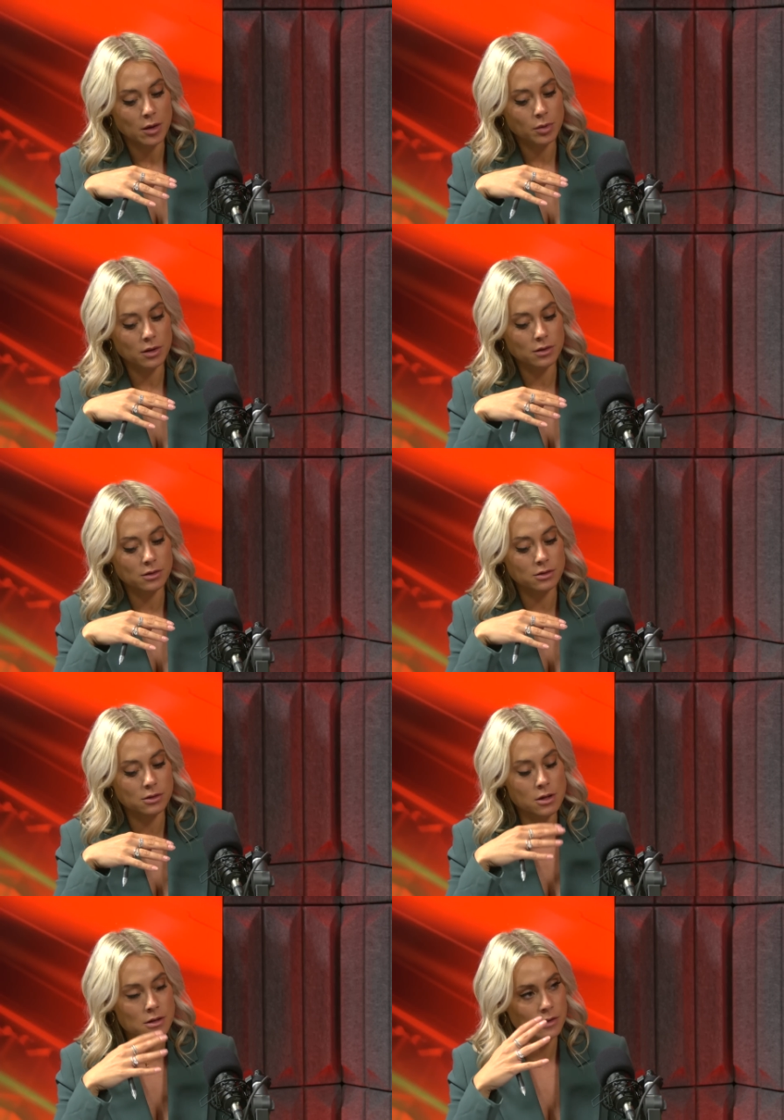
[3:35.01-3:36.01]
But
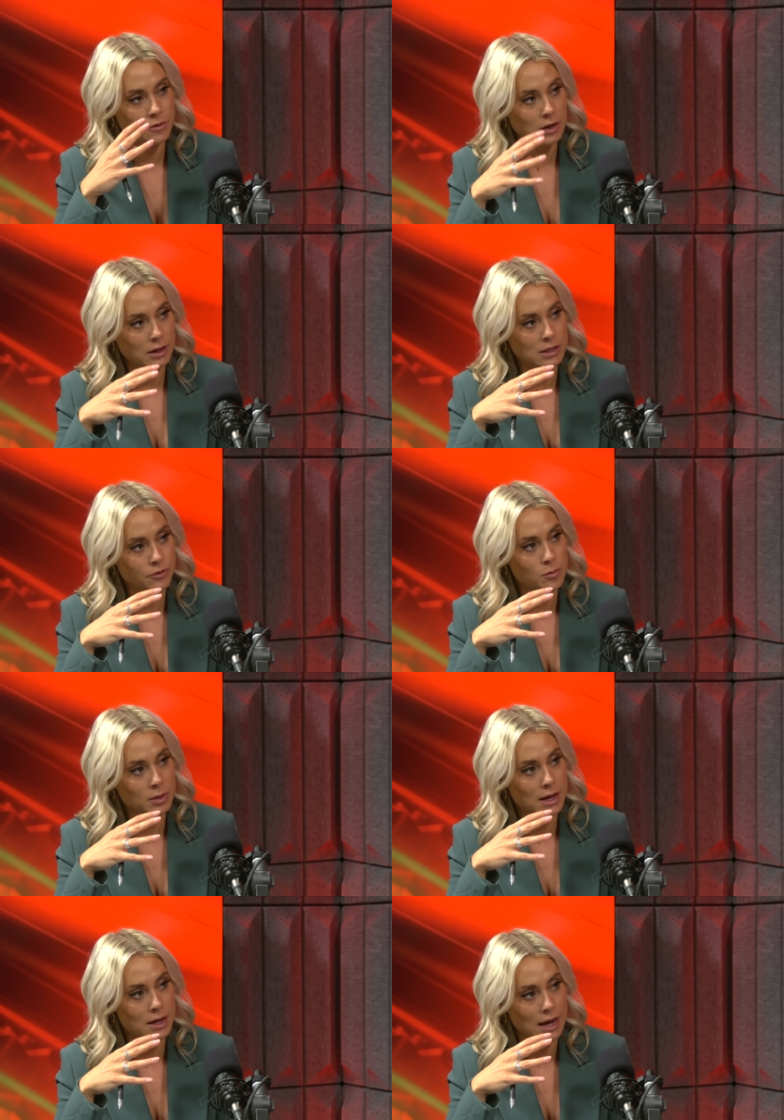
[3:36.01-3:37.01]
did he feel like a different player